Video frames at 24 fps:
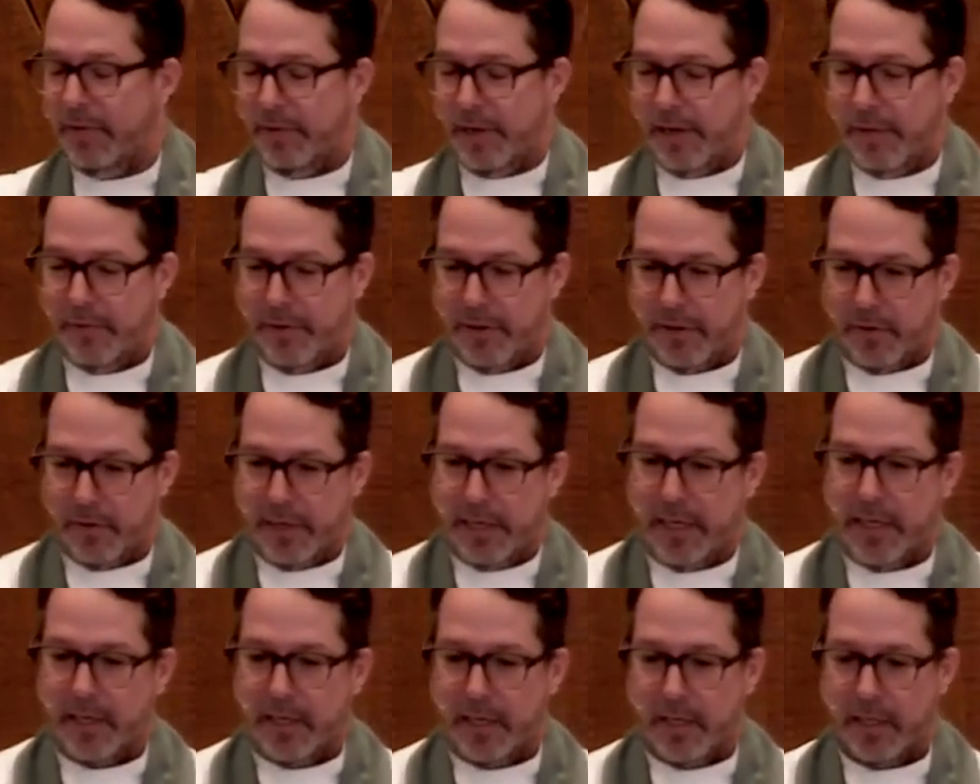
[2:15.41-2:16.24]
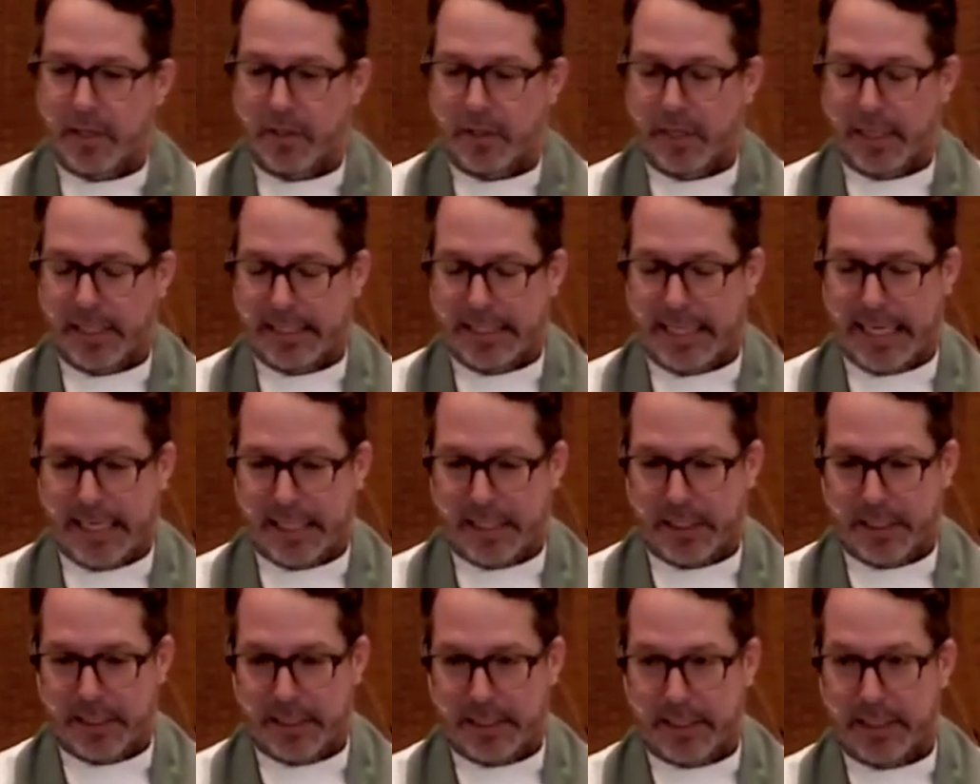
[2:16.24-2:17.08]
after the credit card
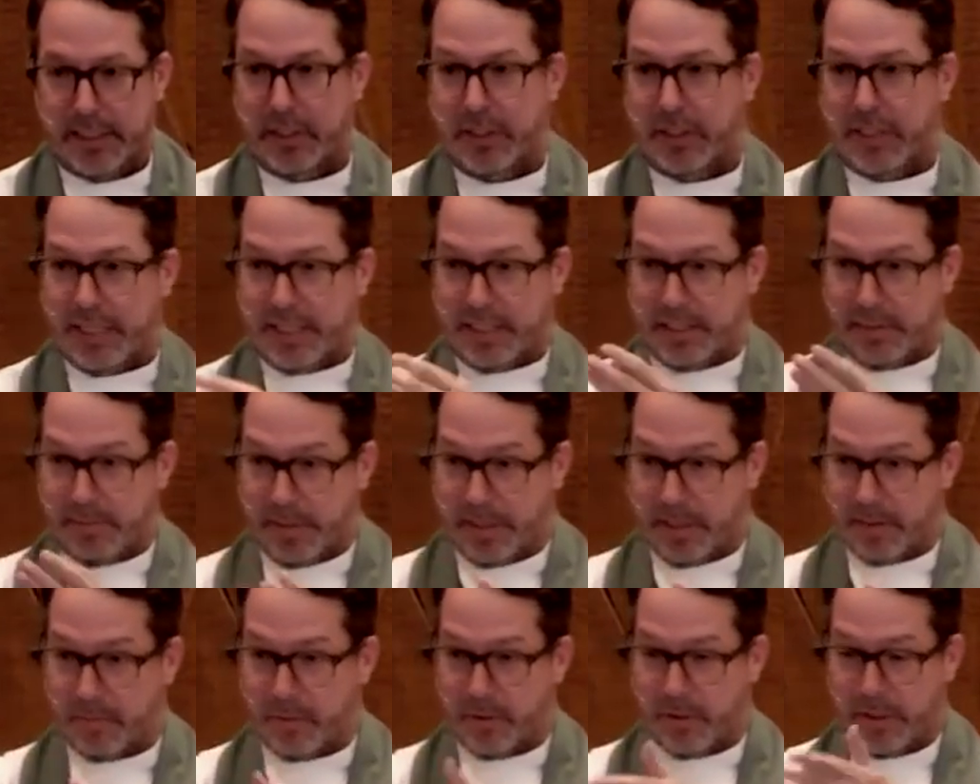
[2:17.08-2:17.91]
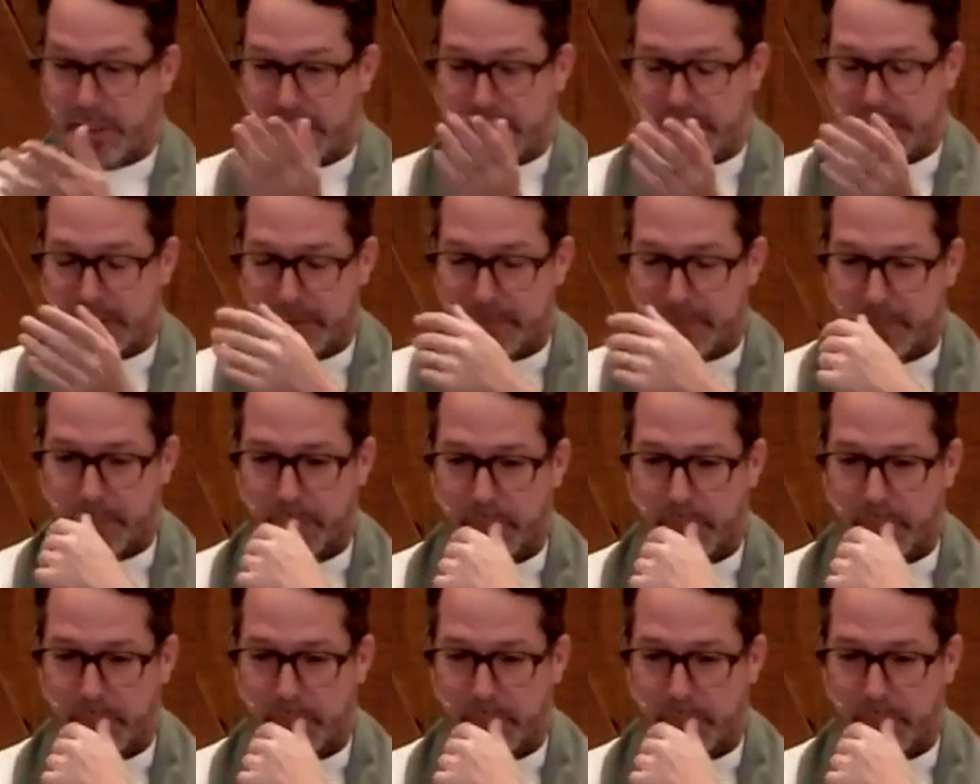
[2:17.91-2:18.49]
transaction, because she talks about our boys, and